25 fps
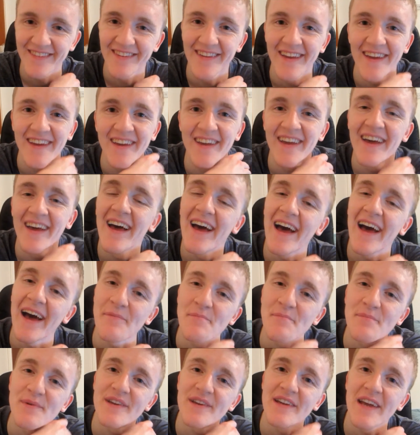
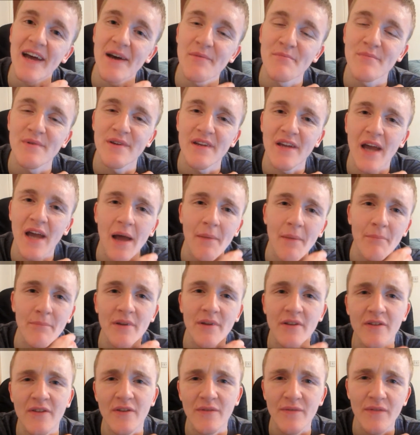Happy, happy, happy,
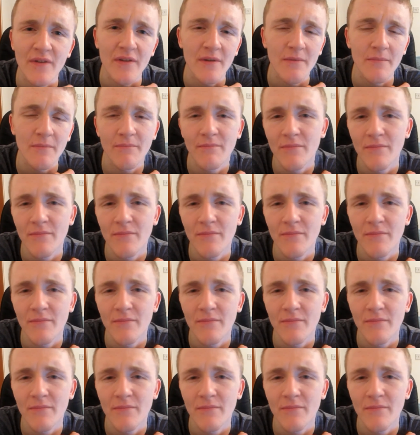good day.